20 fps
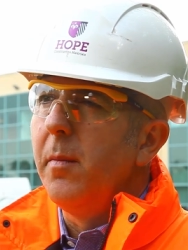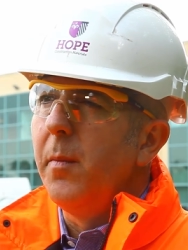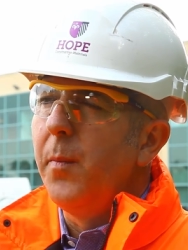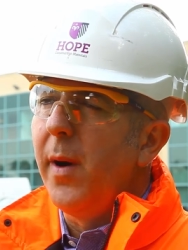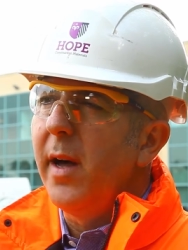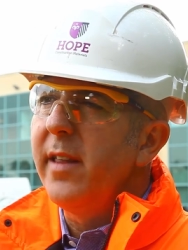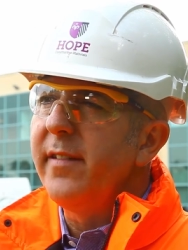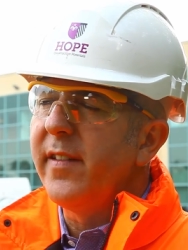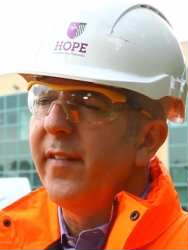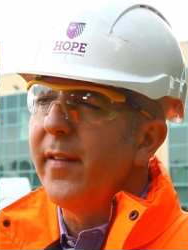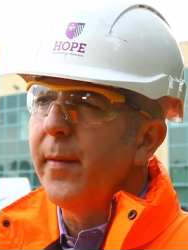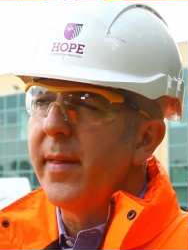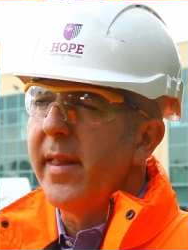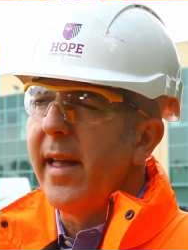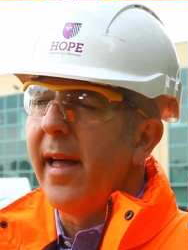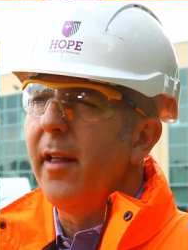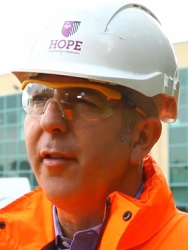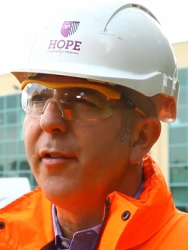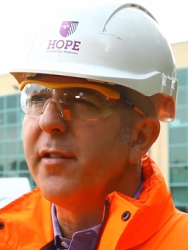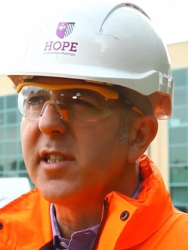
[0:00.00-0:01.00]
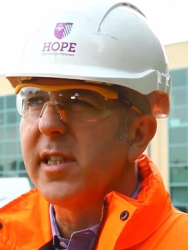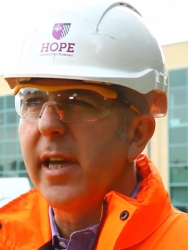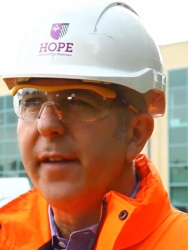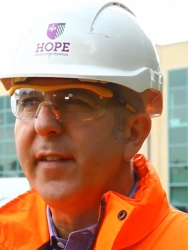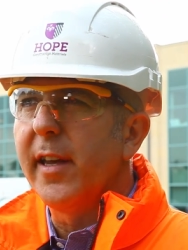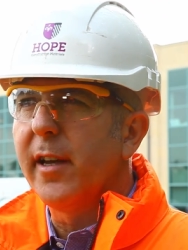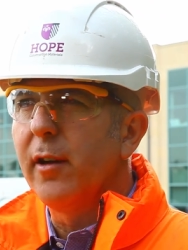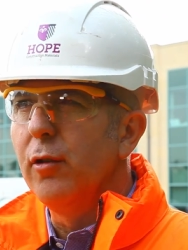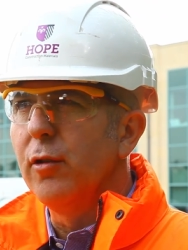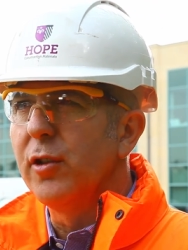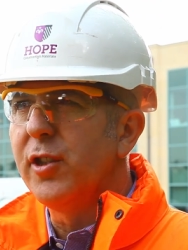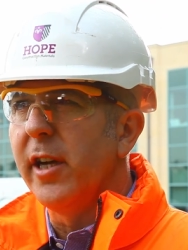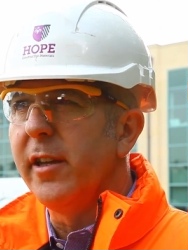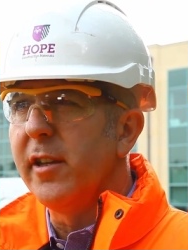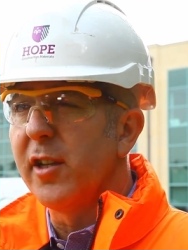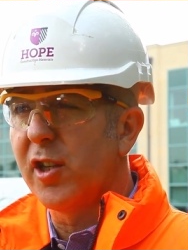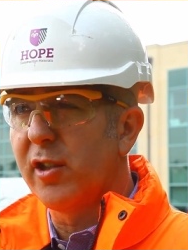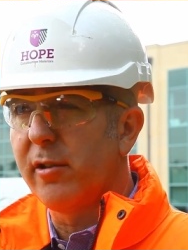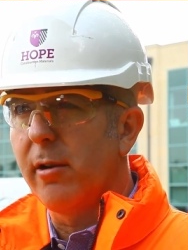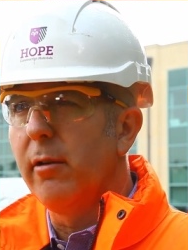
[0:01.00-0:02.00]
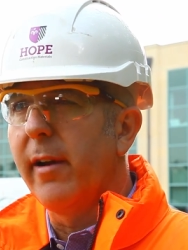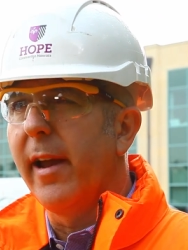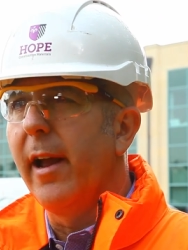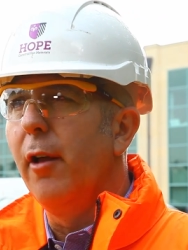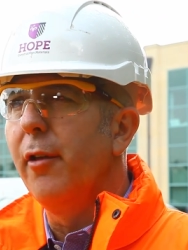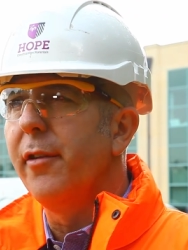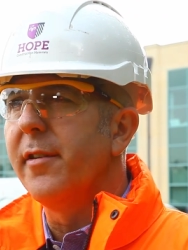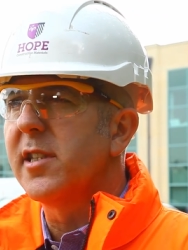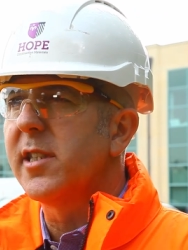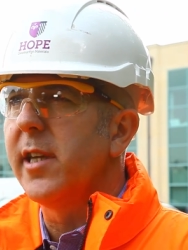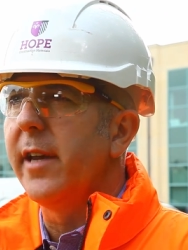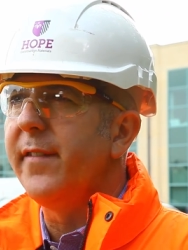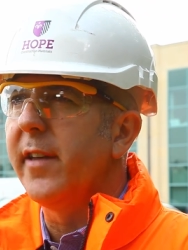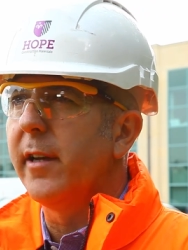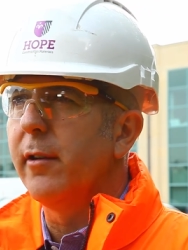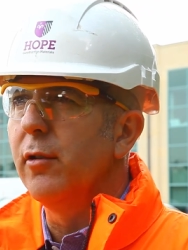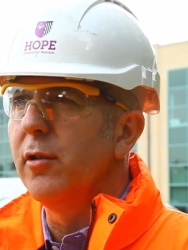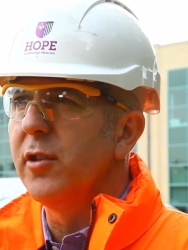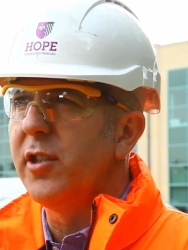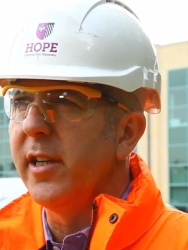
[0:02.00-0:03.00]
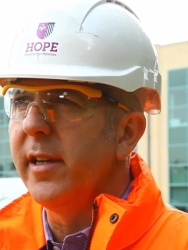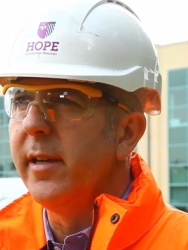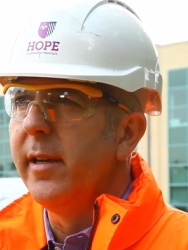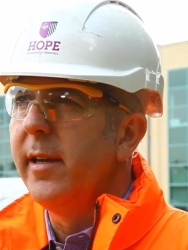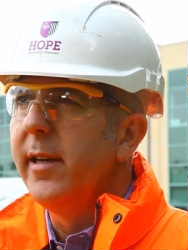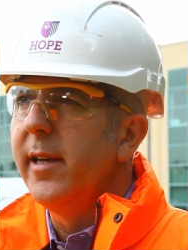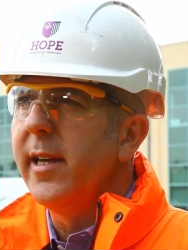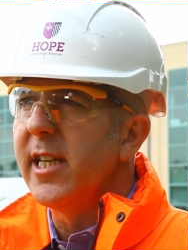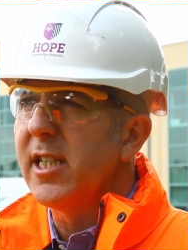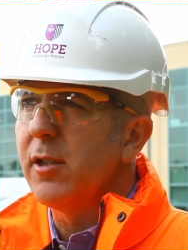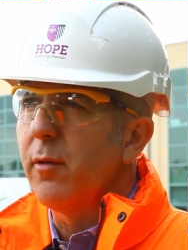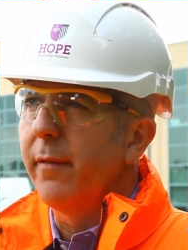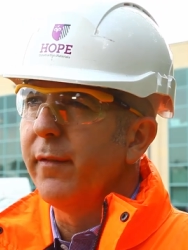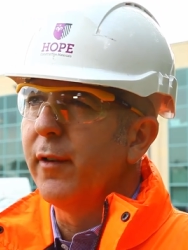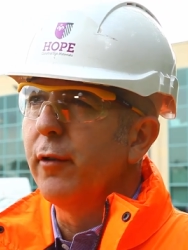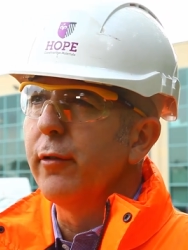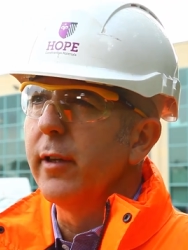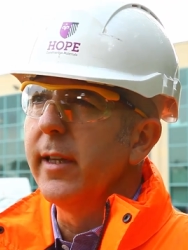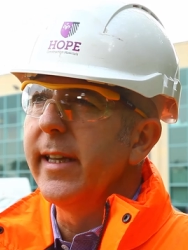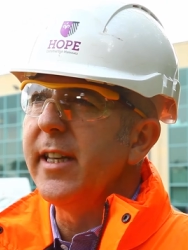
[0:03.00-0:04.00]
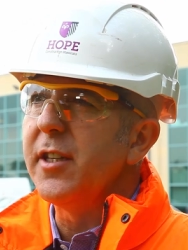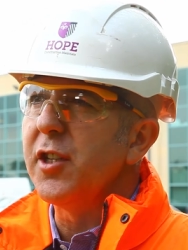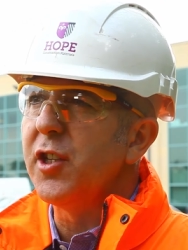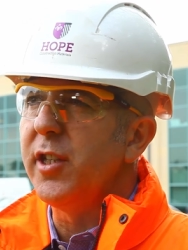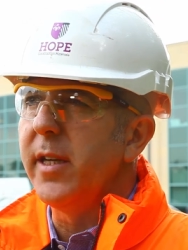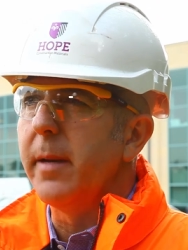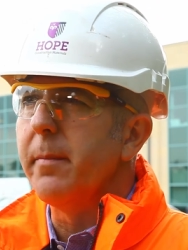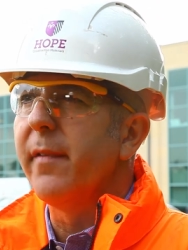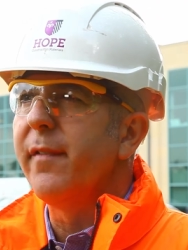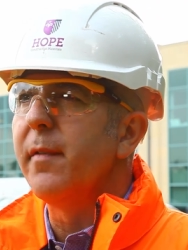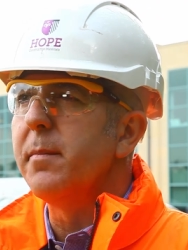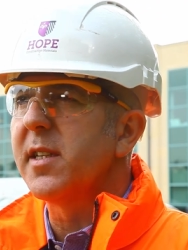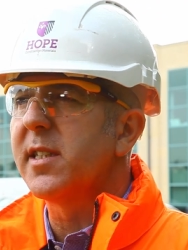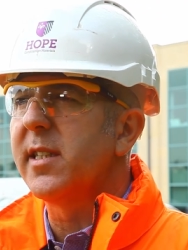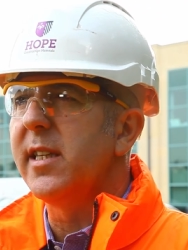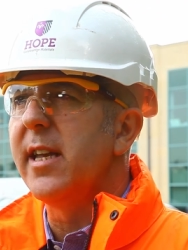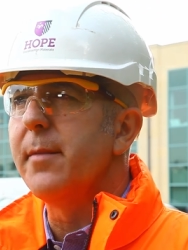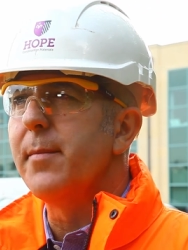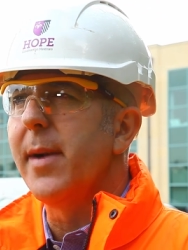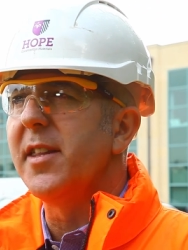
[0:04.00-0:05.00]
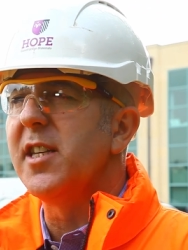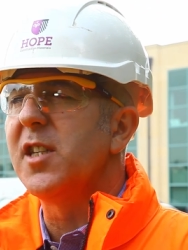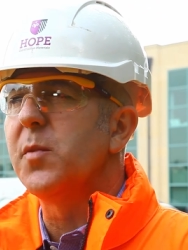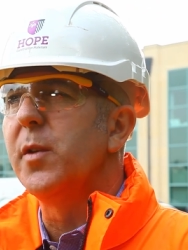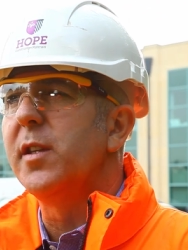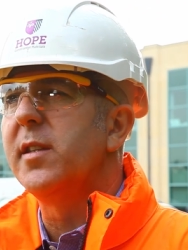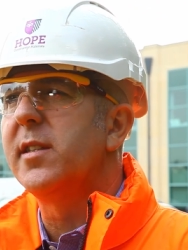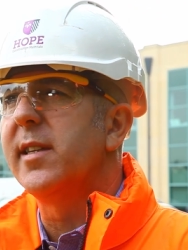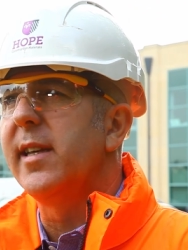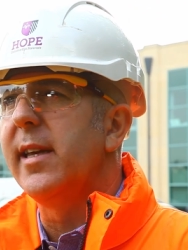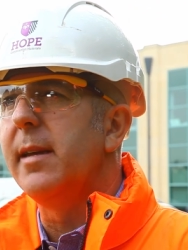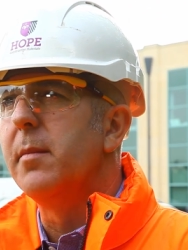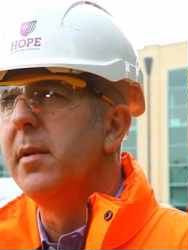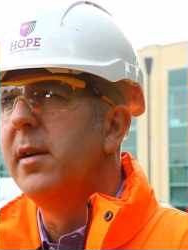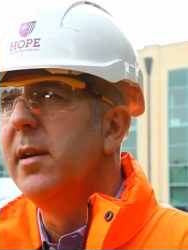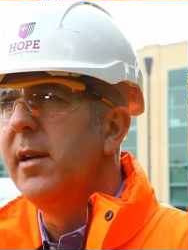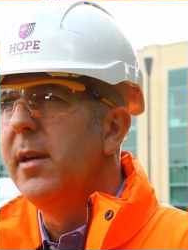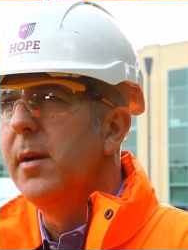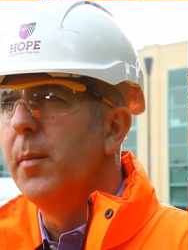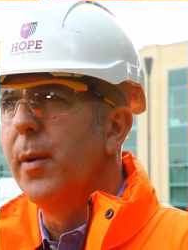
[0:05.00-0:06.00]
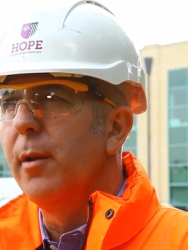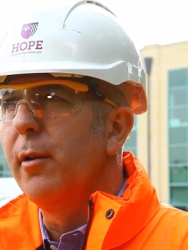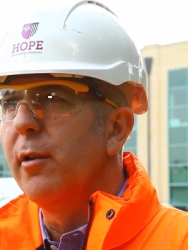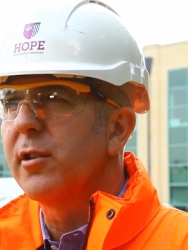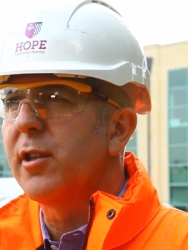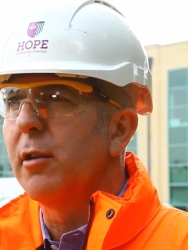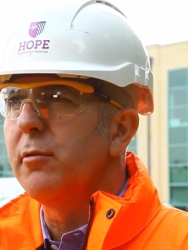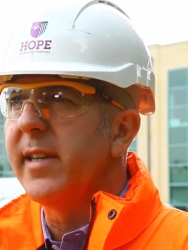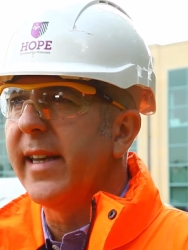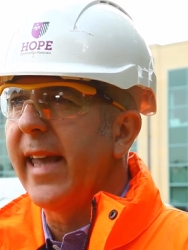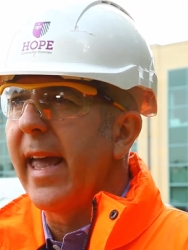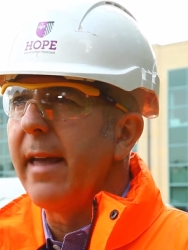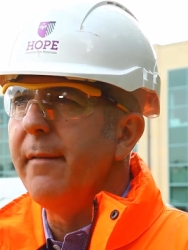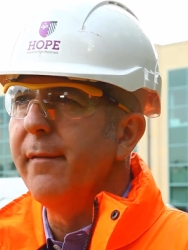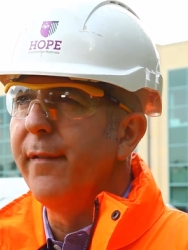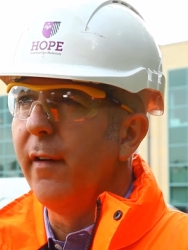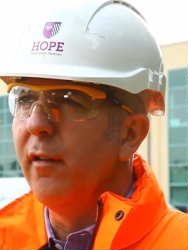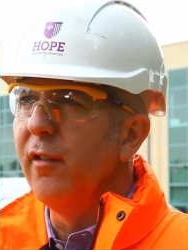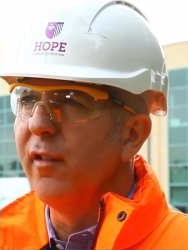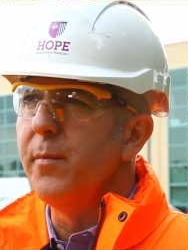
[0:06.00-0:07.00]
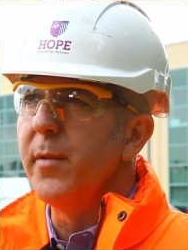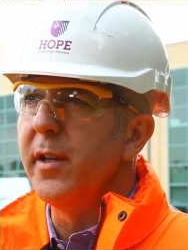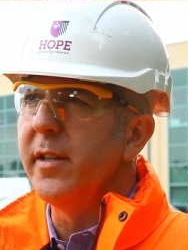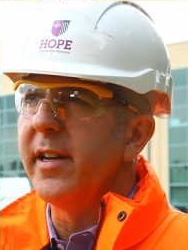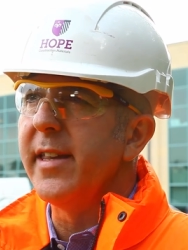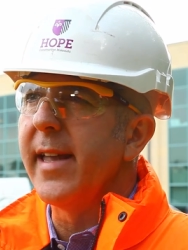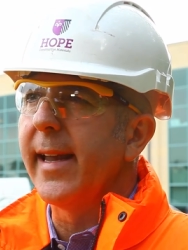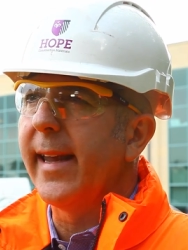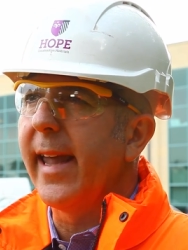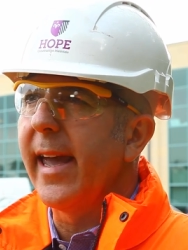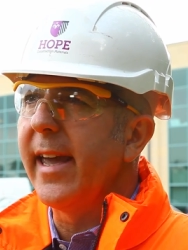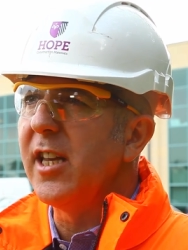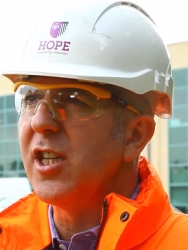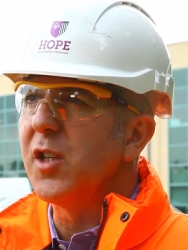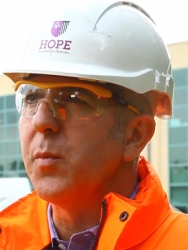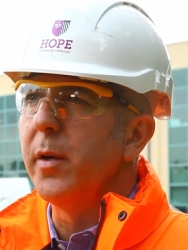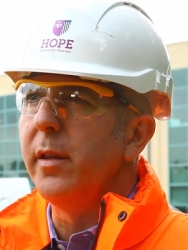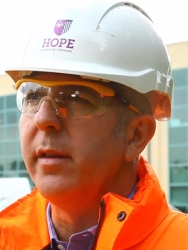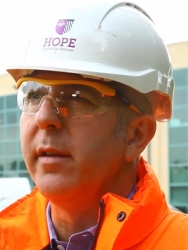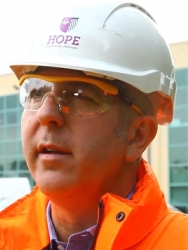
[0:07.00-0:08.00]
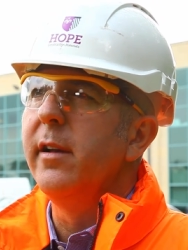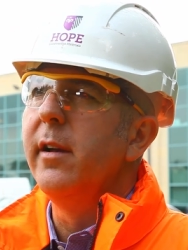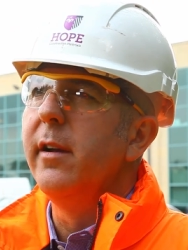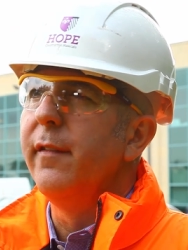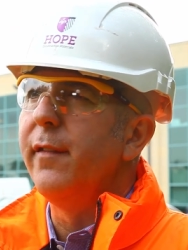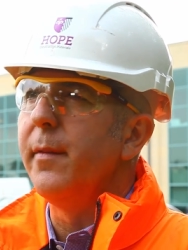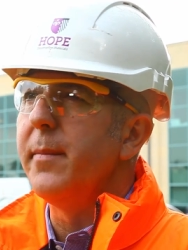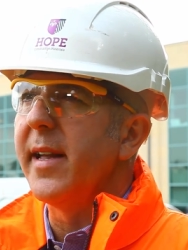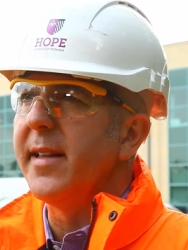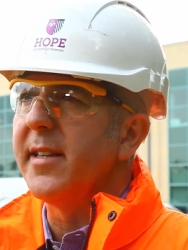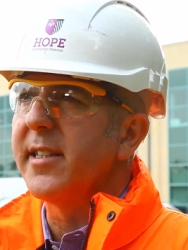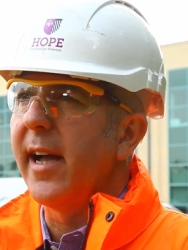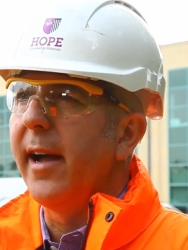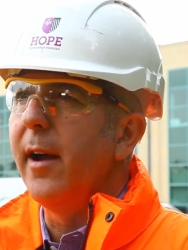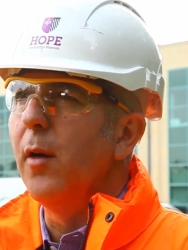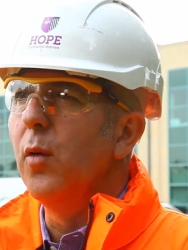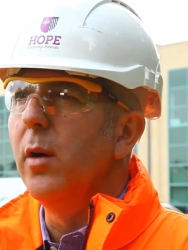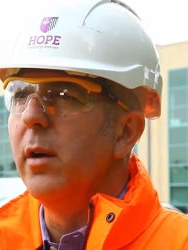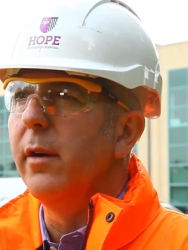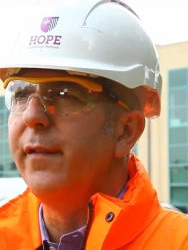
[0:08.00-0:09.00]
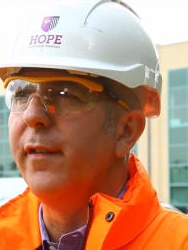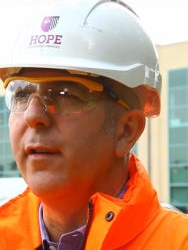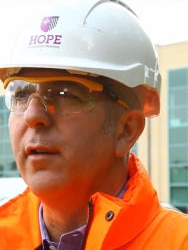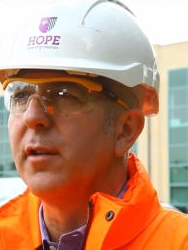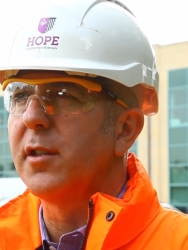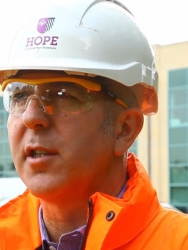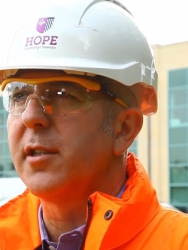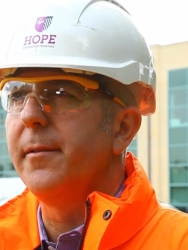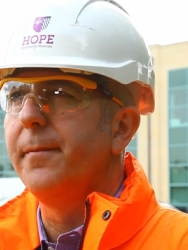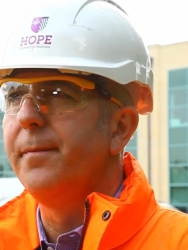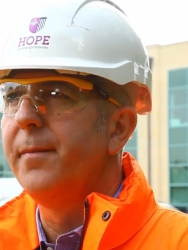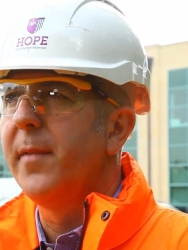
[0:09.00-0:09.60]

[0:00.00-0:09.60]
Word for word: Part of developing a health and safety culture and a strong health and safety culture is to have good leadership from the senior management team, but also to get involvement and engagement from the entire workforce.